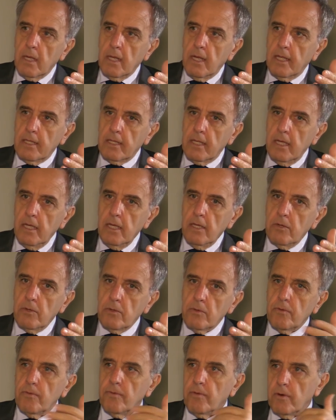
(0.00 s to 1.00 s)
And the
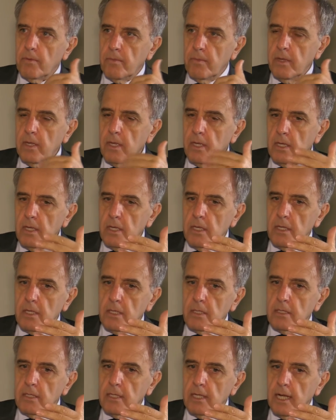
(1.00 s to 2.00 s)
issue for me
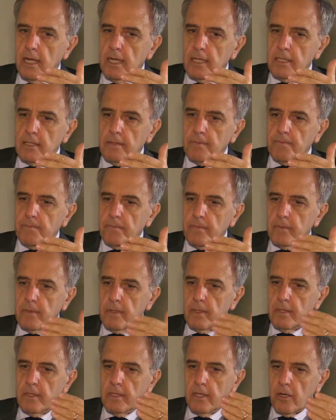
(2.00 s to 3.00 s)
is that
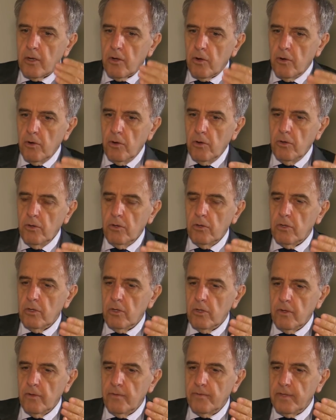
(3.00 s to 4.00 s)
the call
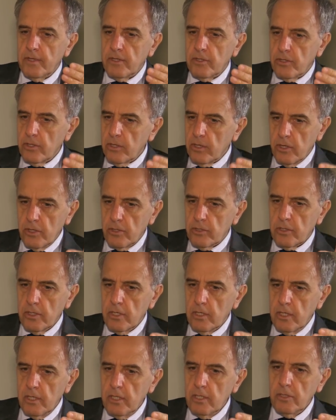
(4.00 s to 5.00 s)
of the church
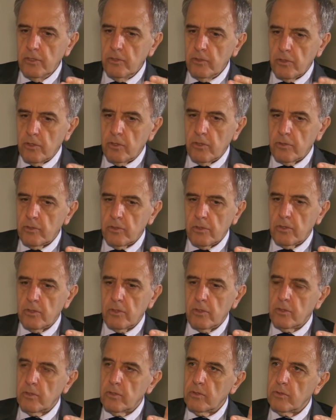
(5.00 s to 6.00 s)
is not
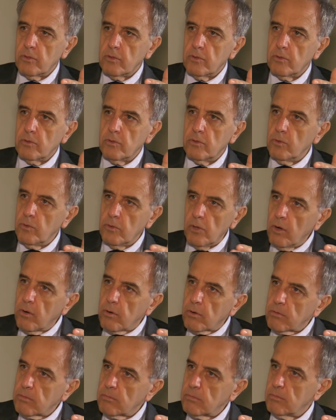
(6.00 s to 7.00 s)
to
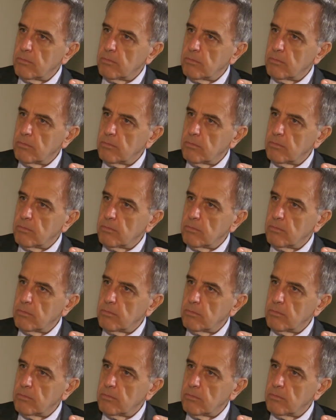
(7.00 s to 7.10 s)
grow.